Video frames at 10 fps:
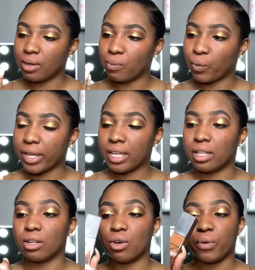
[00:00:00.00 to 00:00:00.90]
Radiant
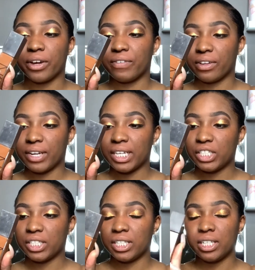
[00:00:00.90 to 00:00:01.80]
Longwear
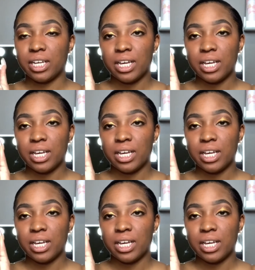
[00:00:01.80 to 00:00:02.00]
foundation.